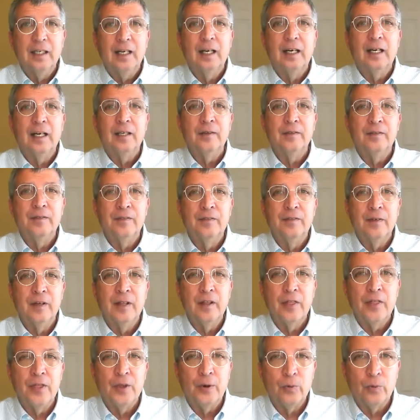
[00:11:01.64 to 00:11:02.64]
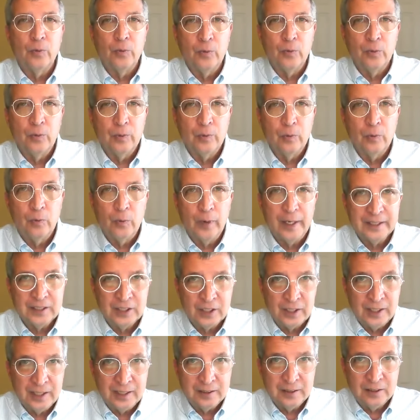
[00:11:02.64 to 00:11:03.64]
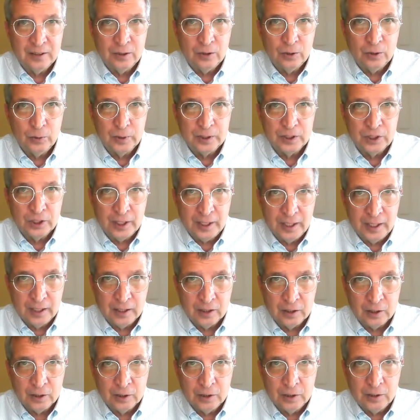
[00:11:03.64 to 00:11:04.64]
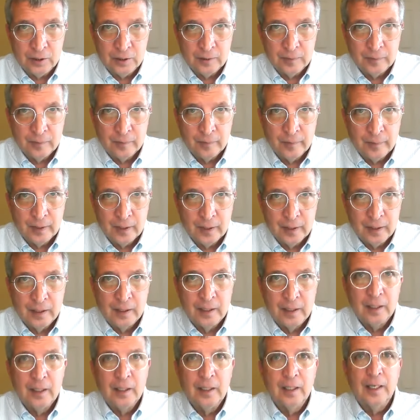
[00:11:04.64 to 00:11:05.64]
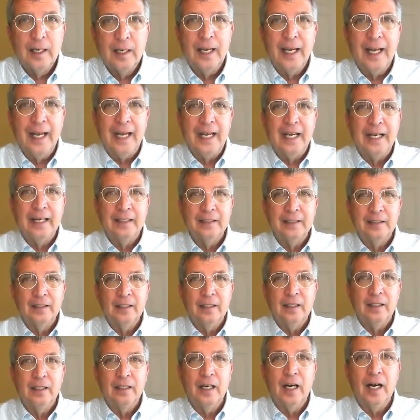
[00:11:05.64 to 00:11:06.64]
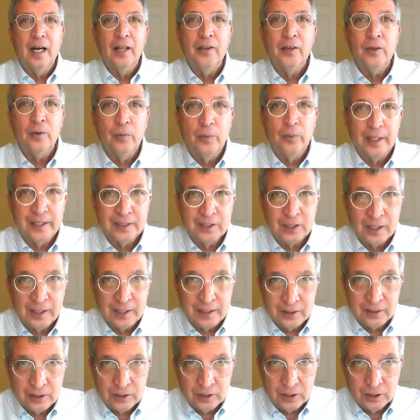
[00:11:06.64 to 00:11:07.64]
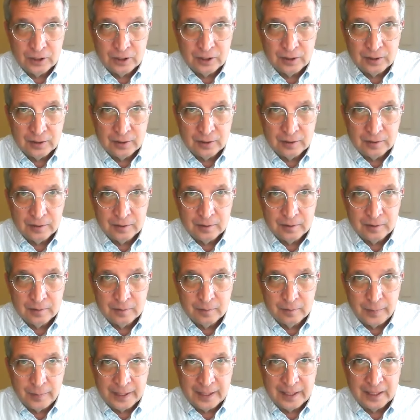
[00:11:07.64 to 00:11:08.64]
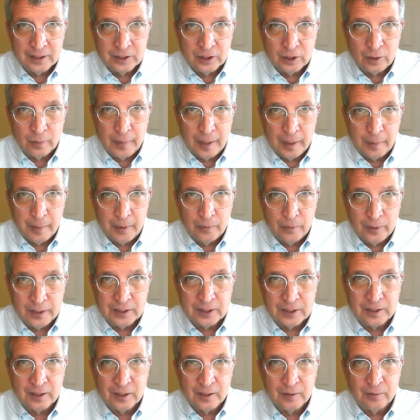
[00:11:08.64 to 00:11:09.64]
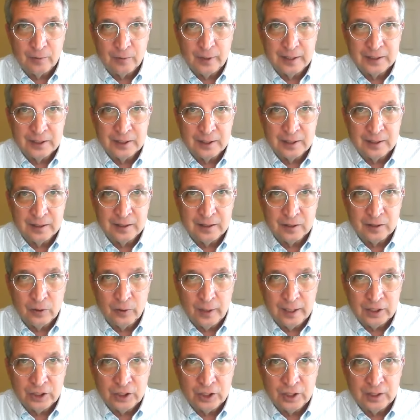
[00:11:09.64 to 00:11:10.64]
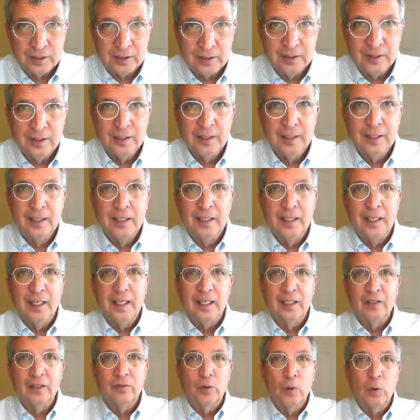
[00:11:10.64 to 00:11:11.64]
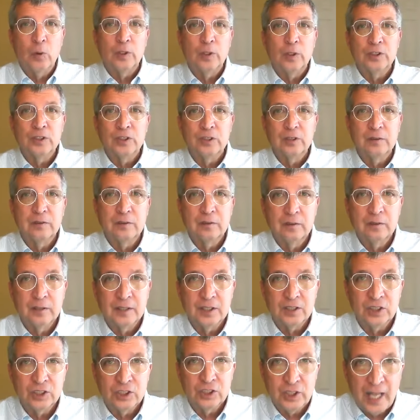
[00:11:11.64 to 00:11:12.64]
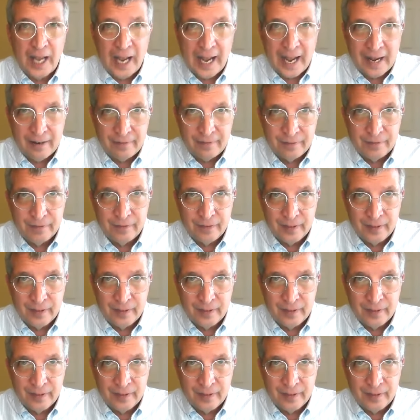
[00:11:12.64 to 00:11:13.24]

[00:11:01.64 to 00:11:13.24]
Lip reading: of the resident who is ill and other residents, because there may be resident-on-resident aggression, and of course the staff.